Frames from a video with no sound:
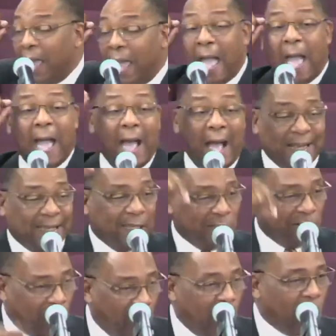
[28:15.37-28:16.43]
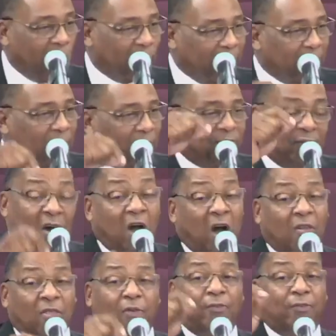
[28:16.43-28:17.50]
I can call him
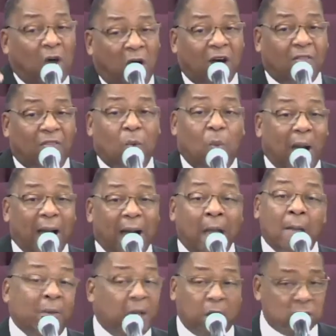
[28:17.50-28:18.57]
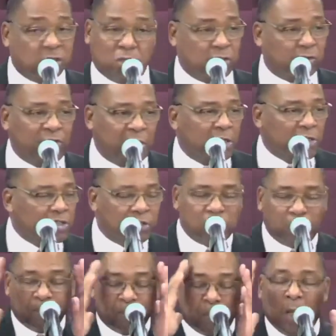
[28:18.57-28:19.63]
Father, Father. Why? Because it's finished.
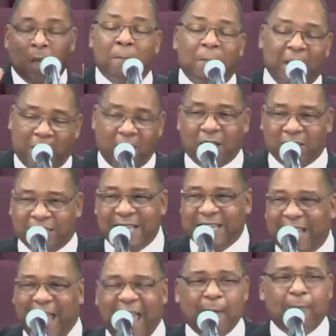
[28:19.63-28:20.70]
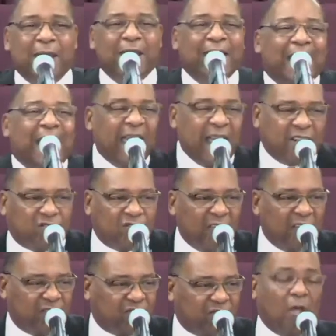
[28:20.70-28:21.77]
Because he gave me
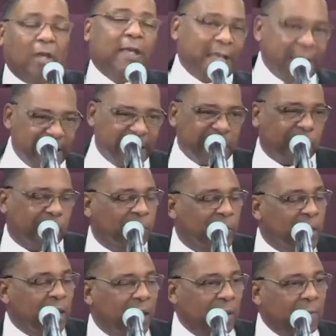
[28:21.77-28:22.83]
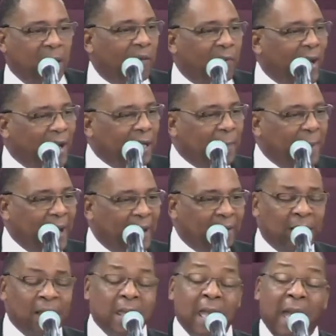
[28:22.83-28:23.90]
access to him. Am I right about
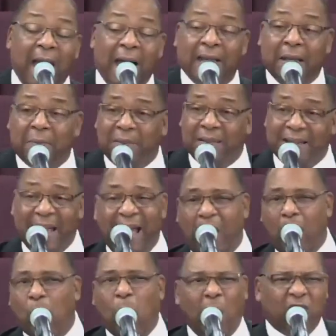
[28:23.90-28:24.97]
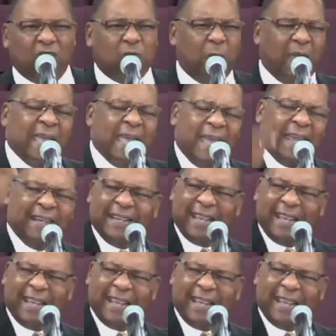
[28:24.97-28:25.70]
it? I am now, watch me, in